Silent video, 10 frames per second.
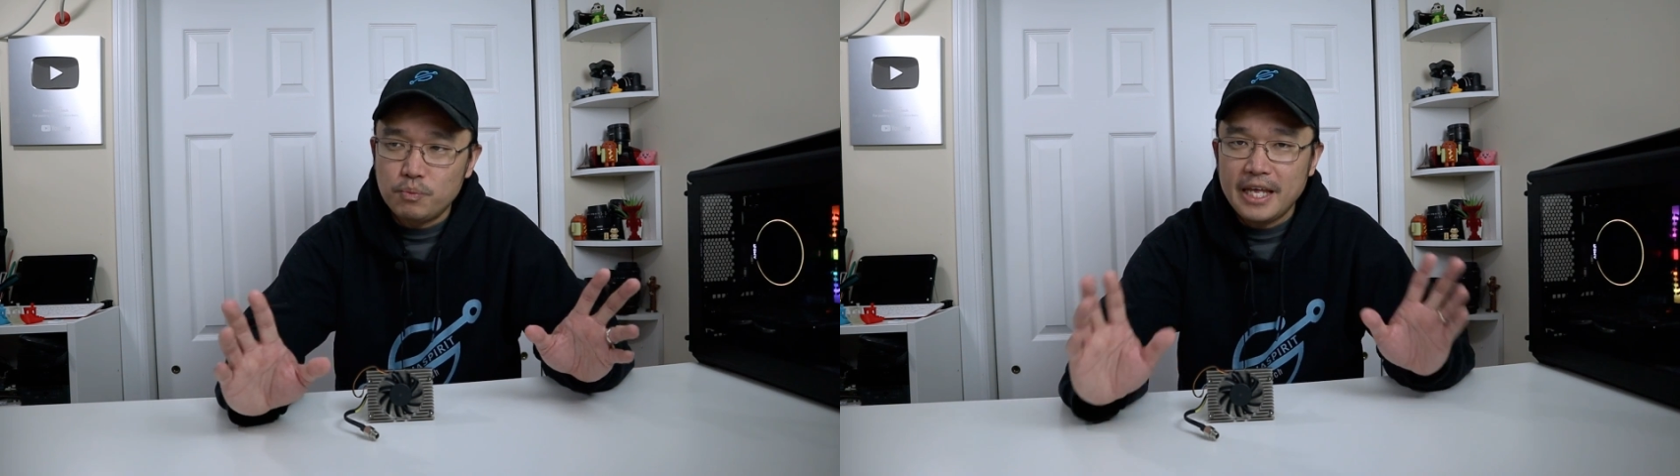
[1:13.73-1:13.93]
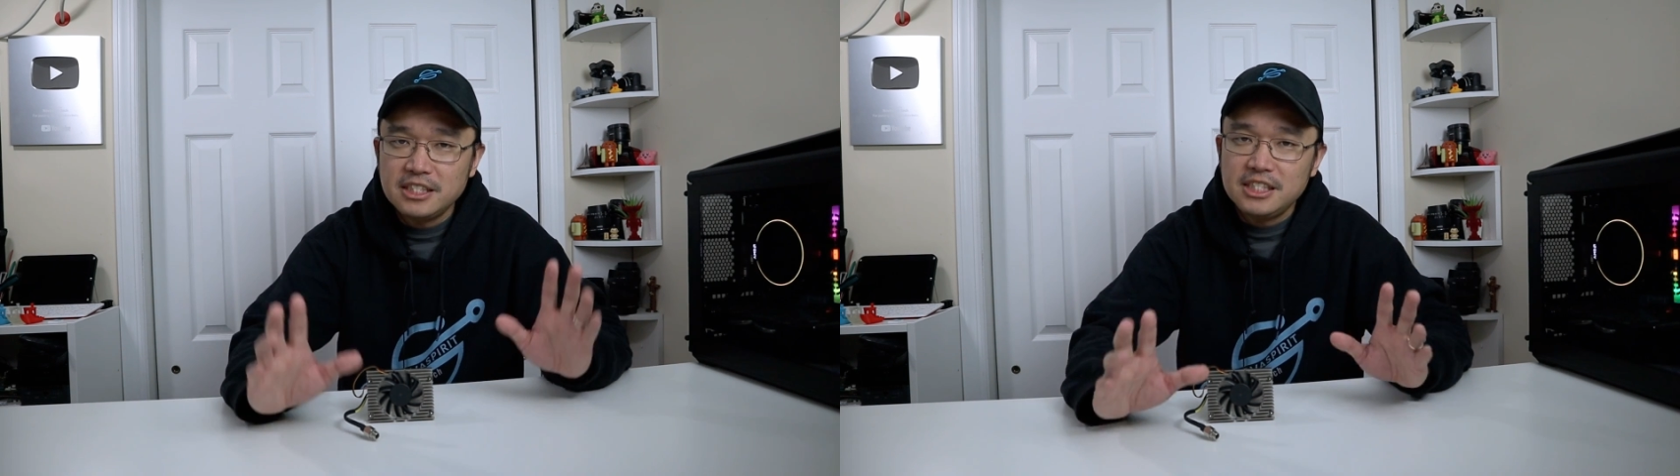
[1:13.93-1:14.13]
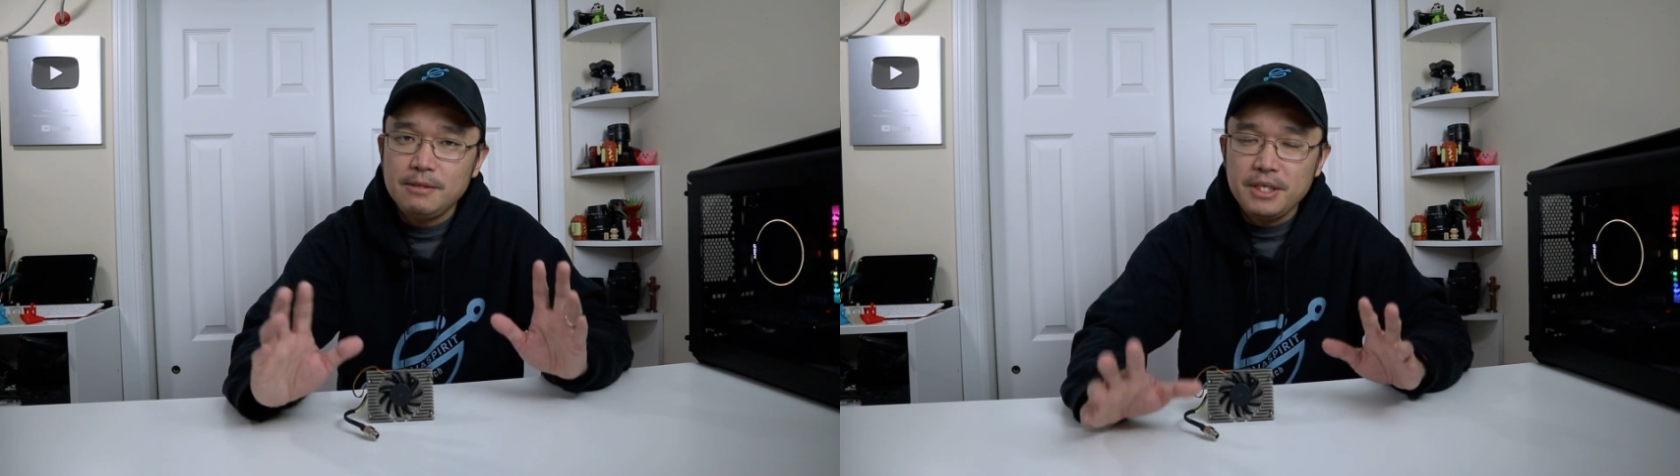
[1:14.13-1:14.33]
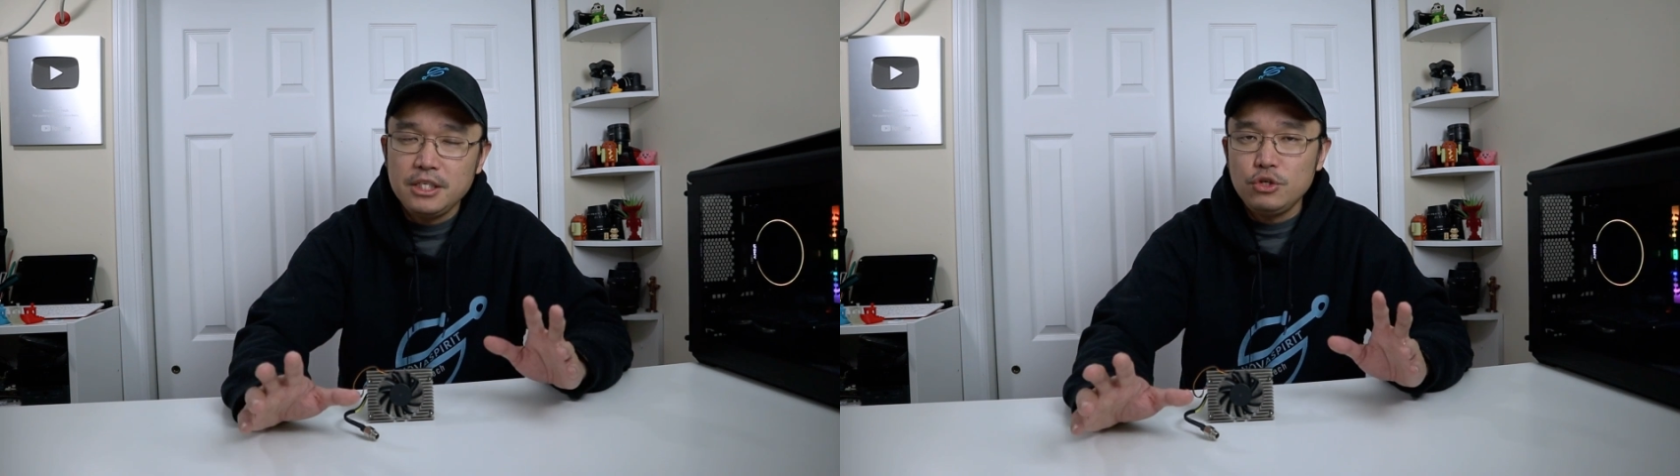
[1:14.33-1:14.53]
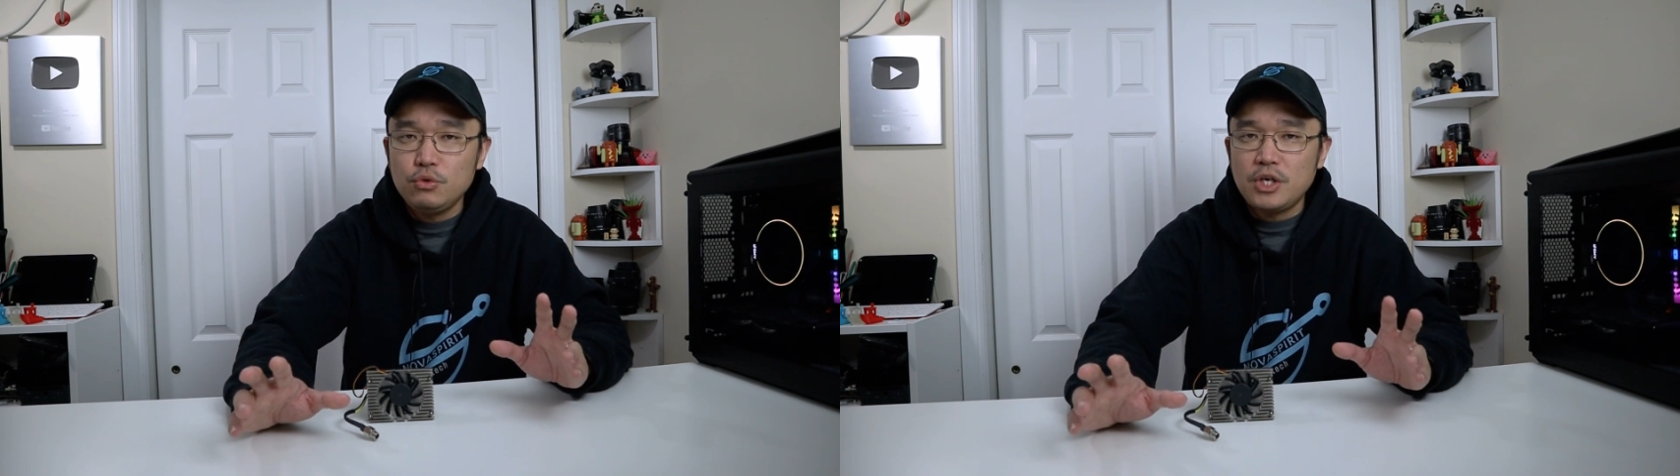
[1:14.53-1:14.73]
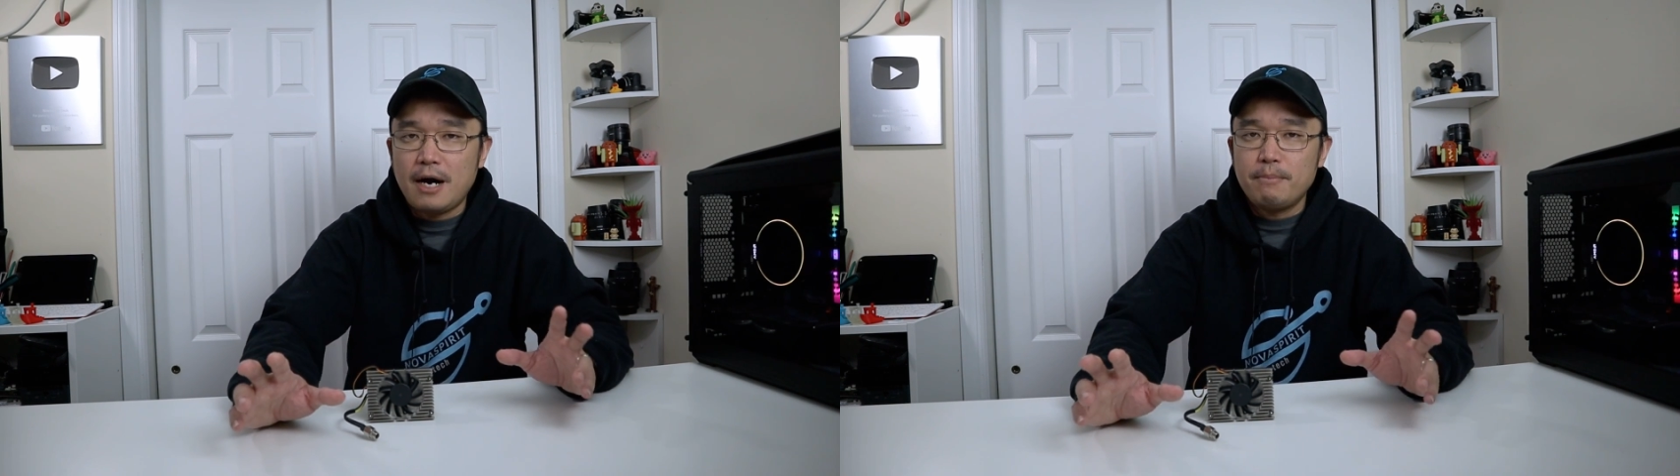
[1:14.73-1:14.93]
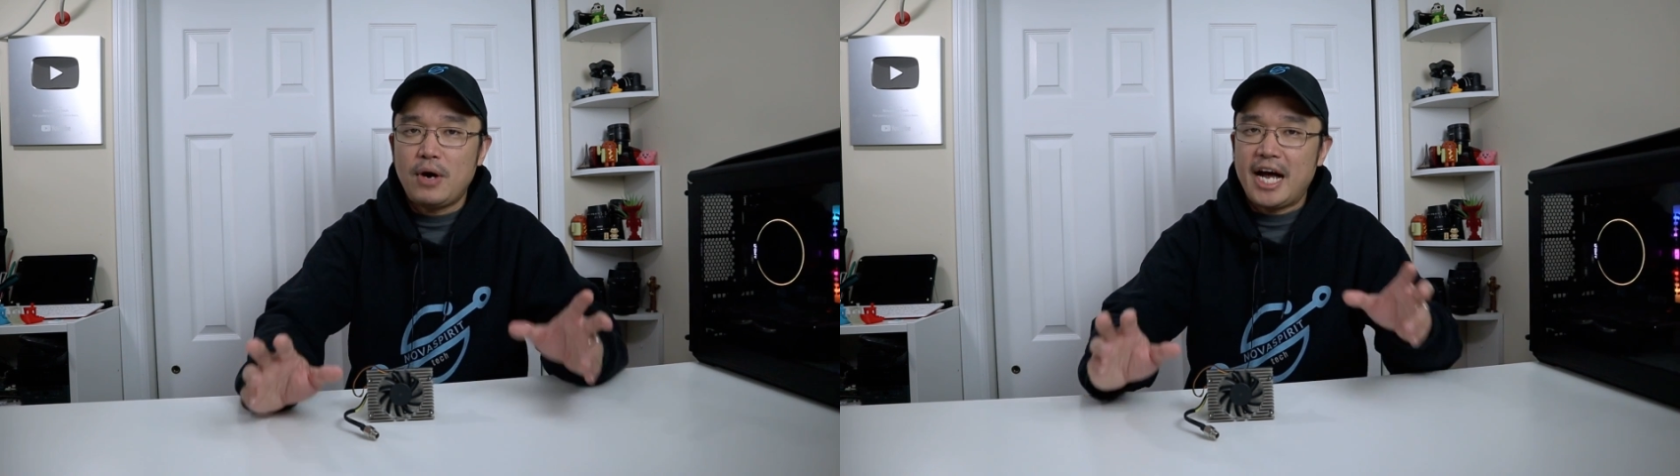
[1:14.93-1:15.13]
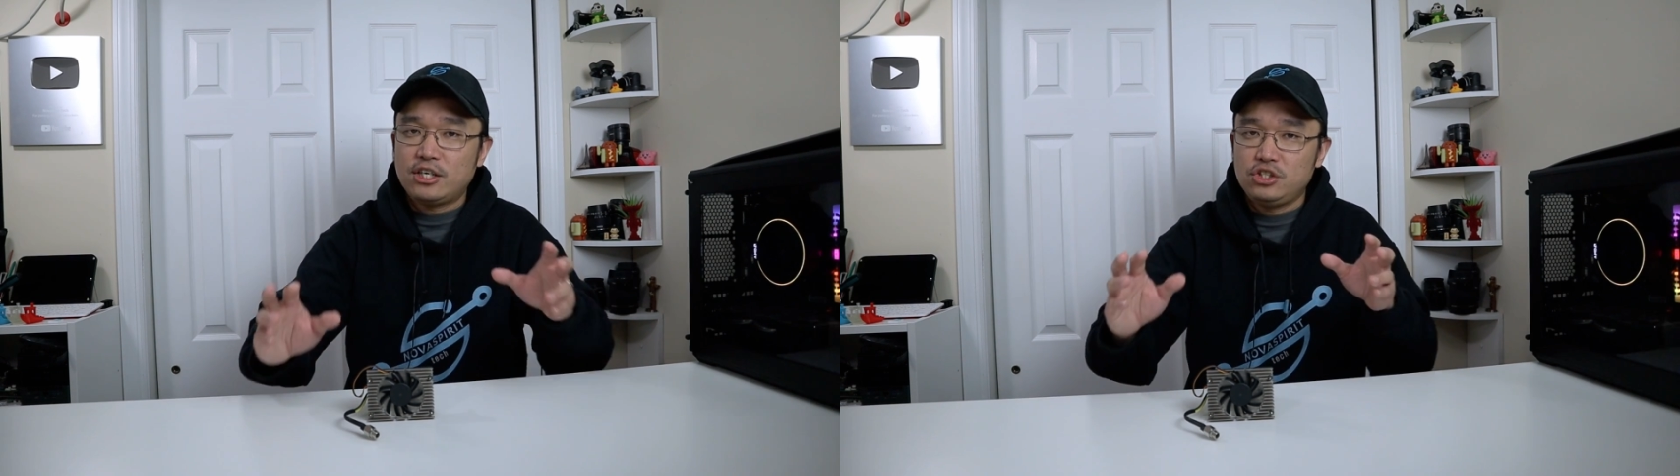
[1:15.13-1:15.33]
this CPU
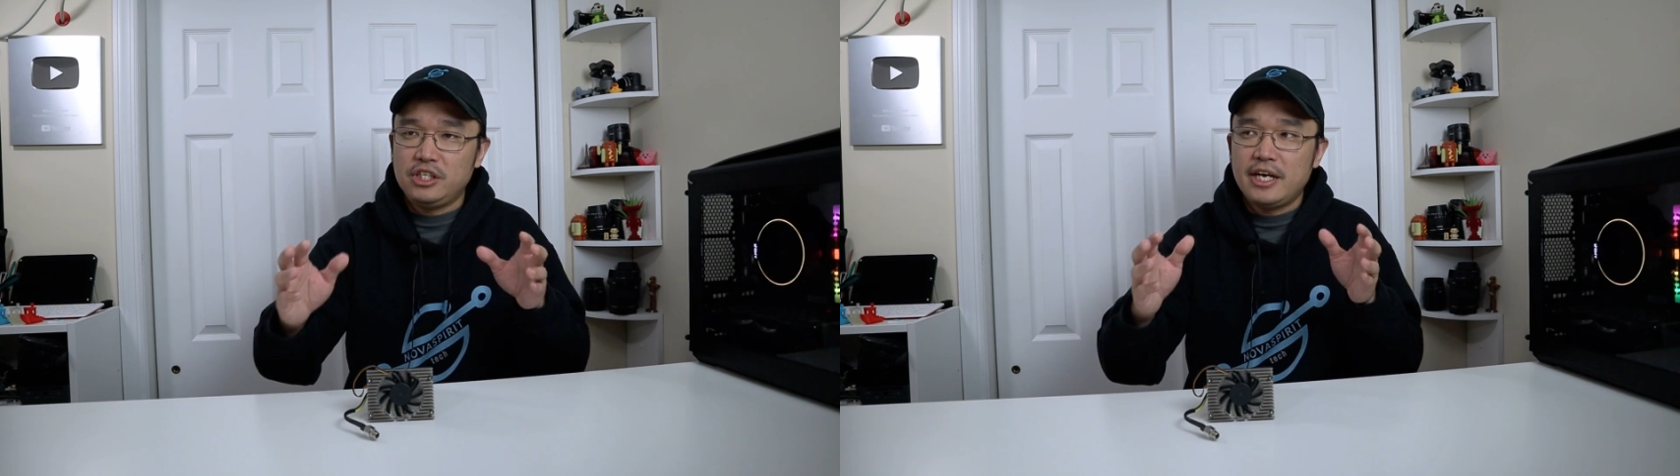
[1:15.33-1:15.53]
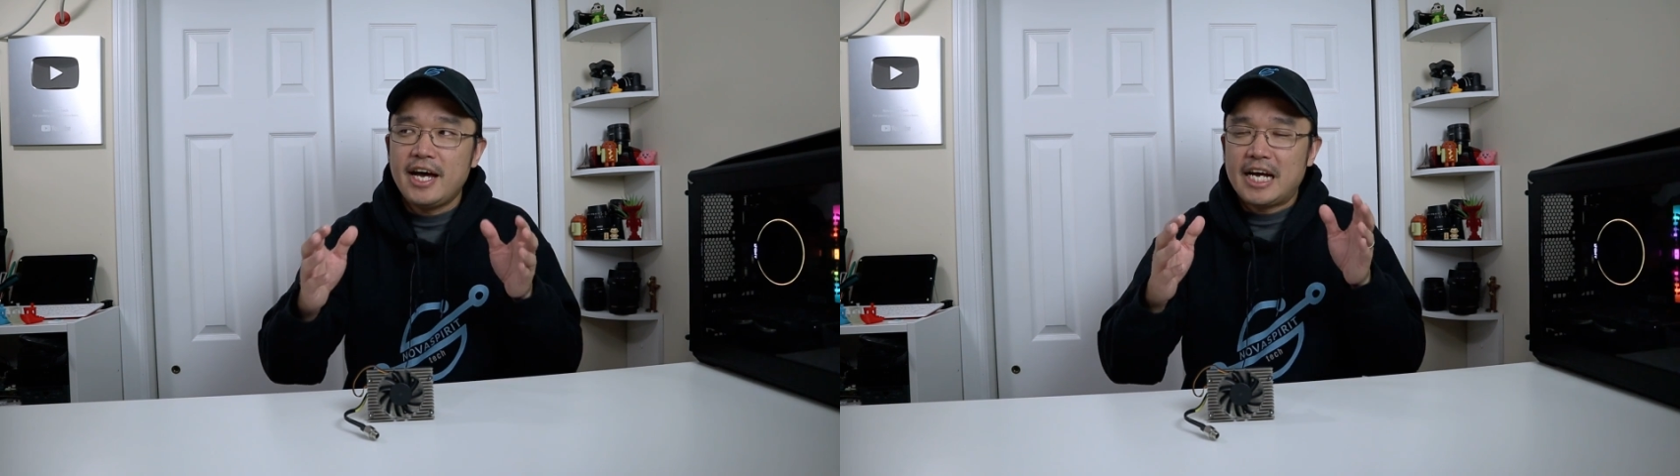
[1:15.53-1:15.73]
combo actually